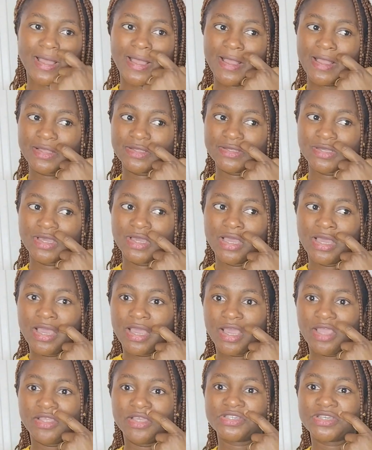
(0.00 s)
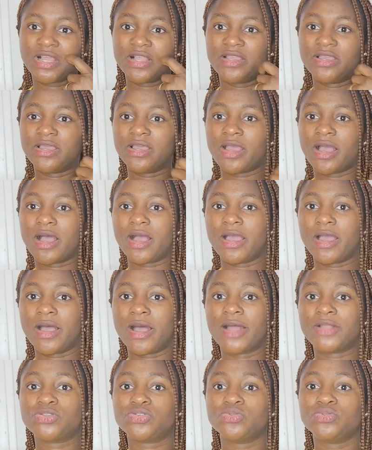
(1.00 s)
And initially, I
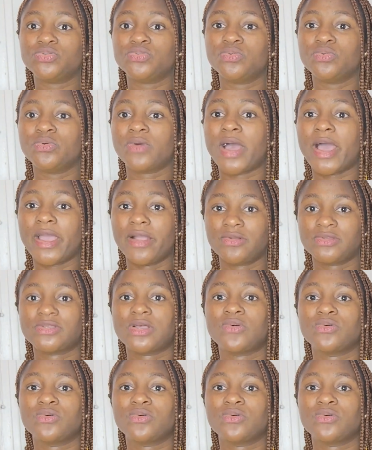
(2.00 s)
had to do Ielts.